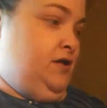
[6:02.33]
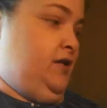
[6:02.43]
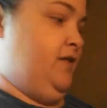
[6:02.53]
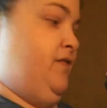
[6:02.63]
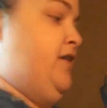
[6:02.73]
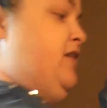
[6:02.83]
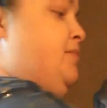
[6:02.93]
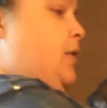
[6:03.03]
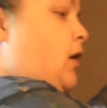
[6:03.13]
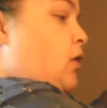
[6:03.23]
Just a very
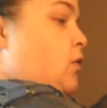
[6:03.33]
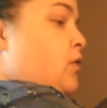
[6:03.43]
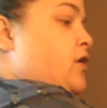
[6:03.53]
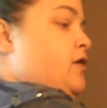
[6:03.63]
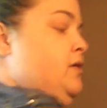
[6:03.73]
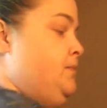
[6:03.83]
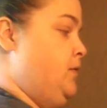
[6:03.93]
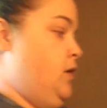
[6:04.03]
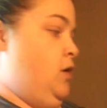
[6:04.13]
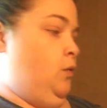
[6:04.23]
small order,